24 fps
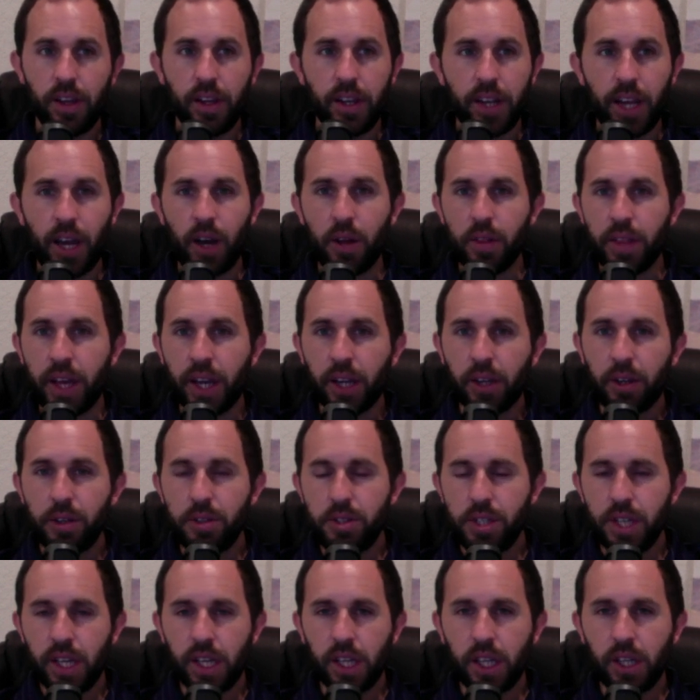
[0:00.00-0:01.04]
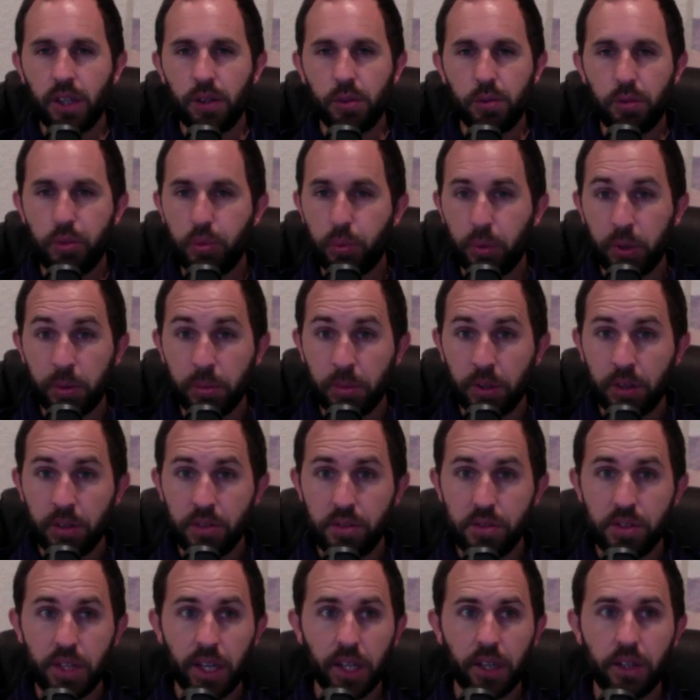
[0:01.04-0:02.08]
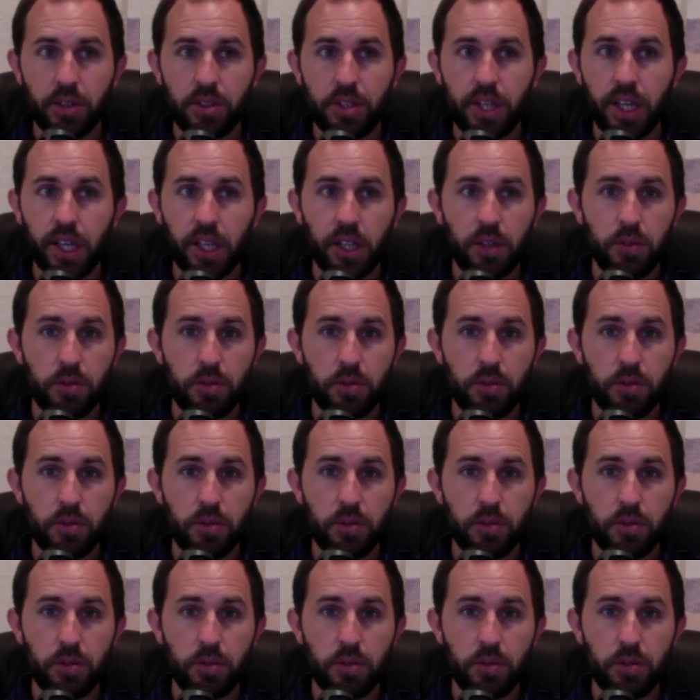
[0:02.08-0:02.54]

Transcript: Now, that could take you 3 months, that could take